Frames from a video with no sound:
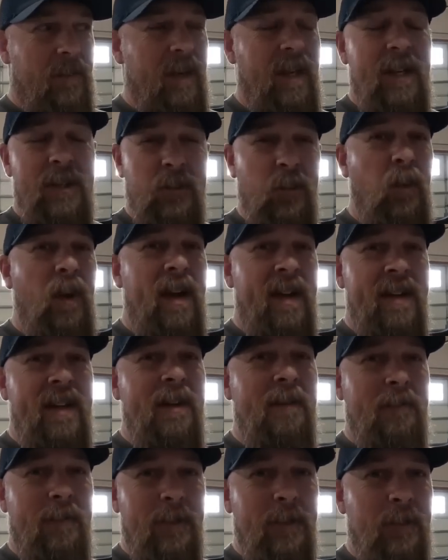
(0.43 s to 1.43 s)
it's way
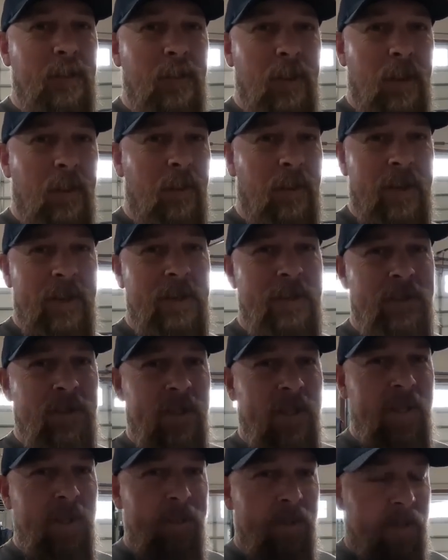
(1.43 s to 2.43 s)
different than what we're
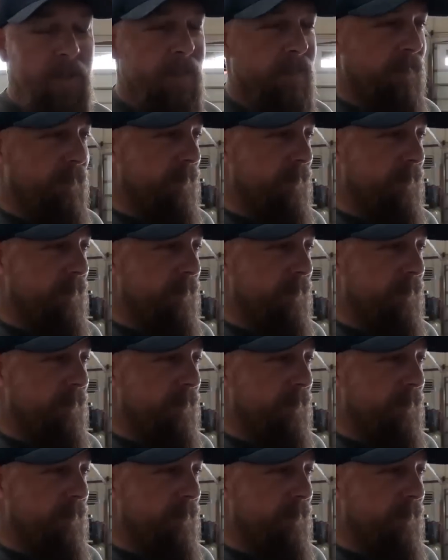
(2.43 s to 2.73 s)
usually doing.